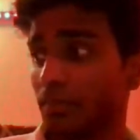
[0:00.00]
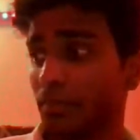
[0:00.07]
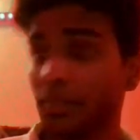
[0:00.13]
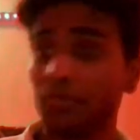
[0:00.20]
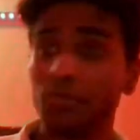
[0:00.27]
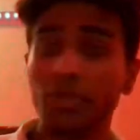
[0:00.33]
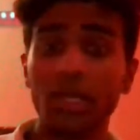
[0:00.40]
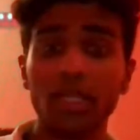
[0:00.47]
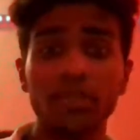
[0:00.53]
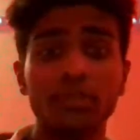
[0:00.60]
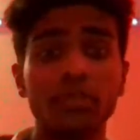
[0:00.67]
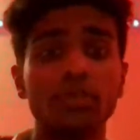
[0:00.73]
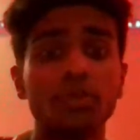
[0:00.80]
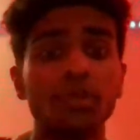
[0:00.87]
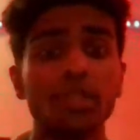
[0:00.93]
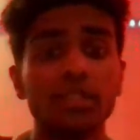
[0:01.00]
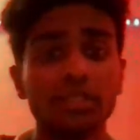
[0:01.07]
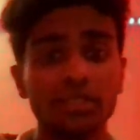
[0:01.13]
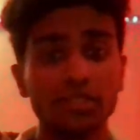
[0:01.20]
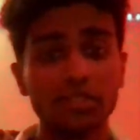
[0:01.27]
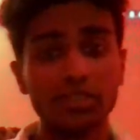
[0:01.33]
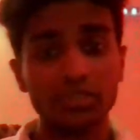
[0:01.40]
meanwhile
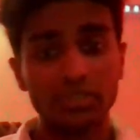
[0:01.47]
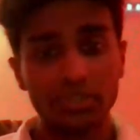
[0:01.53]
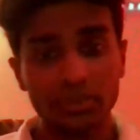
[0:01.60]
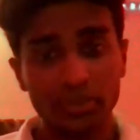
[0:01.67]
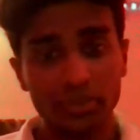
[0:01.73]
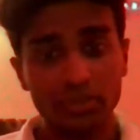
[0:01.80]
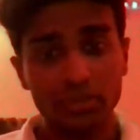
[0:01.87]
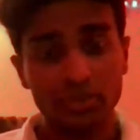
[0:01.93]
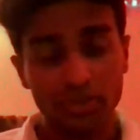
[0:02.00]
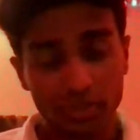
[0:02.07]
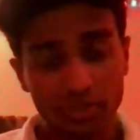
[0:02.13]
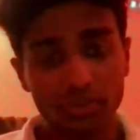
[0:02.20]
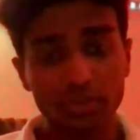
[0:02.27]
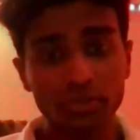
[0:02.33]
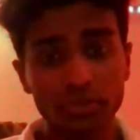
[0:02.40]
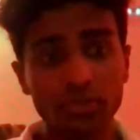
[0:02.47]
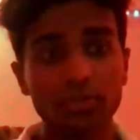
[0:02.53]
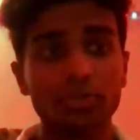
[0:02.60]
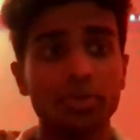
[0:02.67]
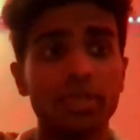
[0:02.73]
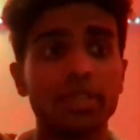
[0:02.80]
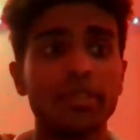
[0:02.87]
doing two
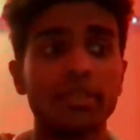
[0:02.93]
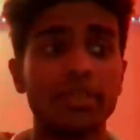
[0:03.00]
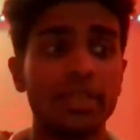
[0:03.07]
separate